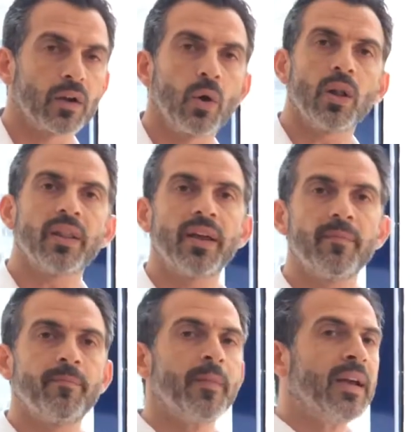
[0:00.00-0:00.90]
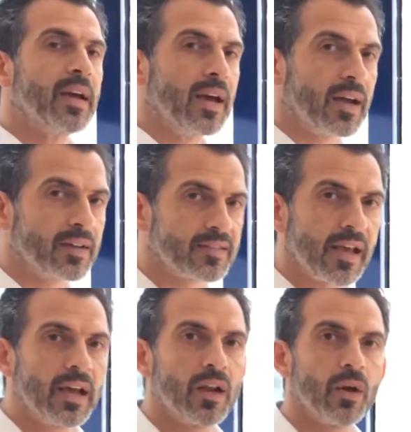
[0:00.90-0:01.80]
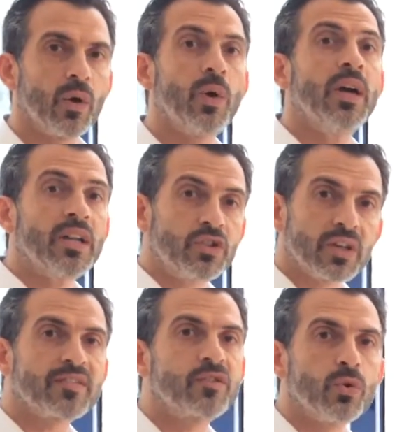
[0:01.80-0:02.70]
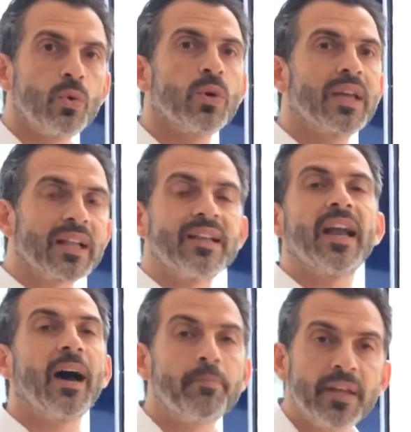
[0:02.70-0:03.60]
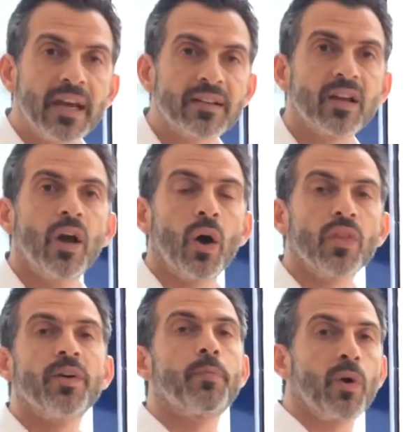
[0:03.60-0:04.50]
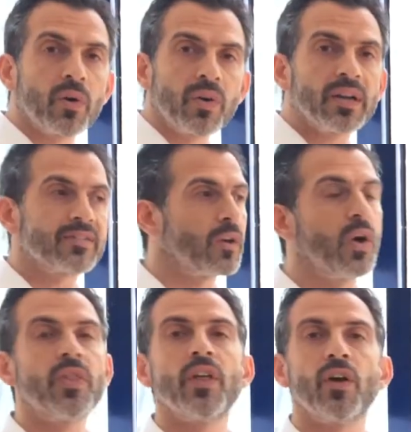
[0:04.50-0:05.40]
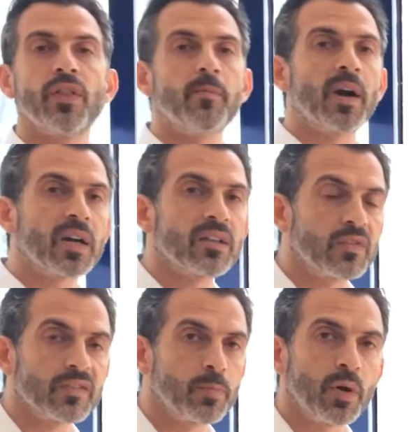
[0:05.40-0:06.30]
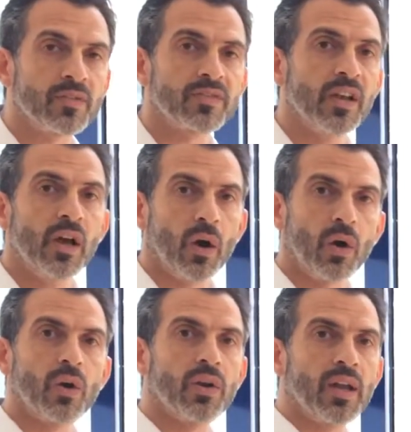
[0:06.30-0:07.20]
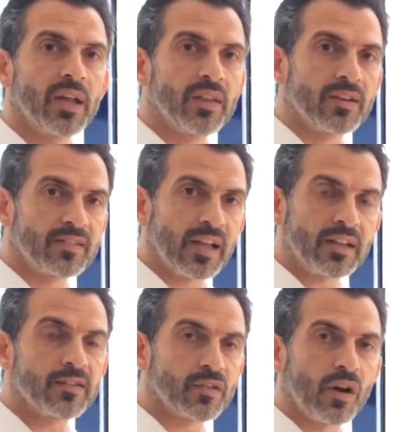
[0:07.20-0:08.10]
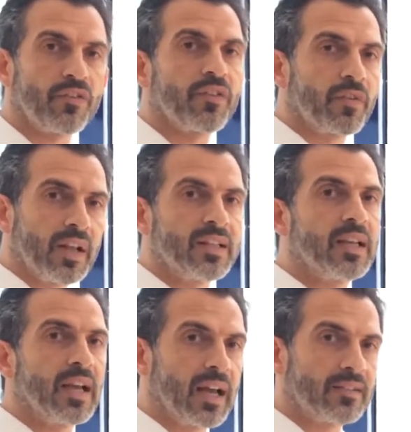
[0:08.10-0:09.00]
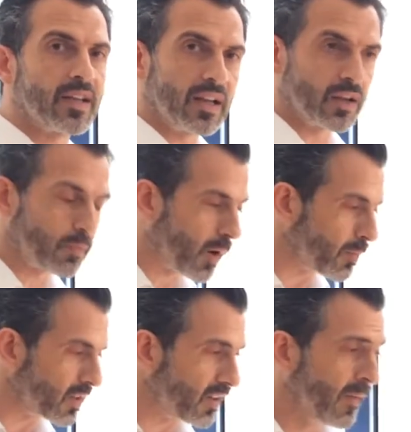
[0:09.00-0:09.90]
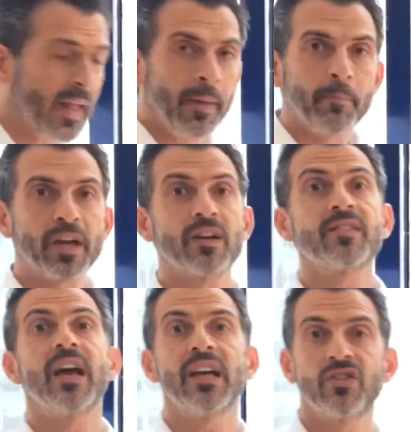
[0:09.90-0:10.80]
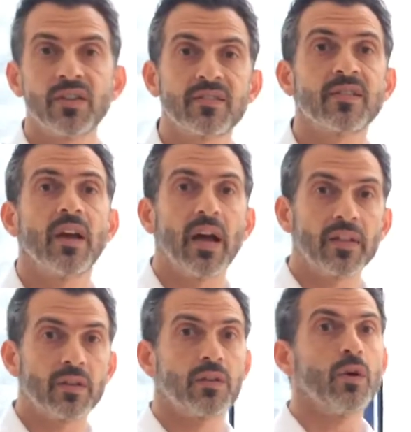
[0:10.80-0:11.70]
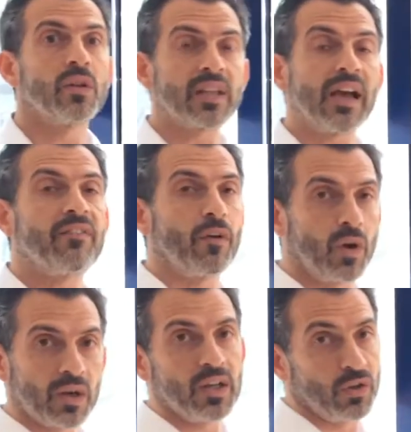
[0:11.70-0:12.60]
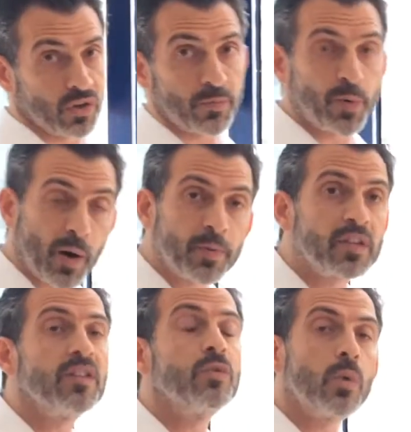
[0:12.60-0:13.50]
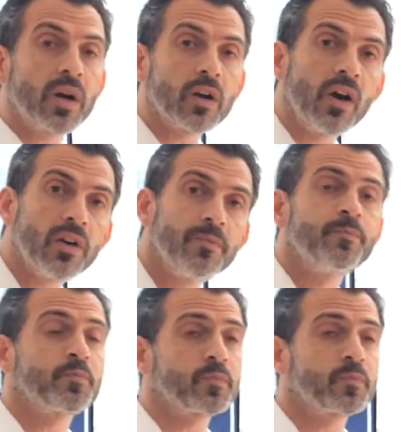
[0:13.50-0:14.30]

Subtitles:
call them, say hello, just to get an update on the progress, on the market response, on the status of renting and selling your property. Because agents don't have only your property to work on.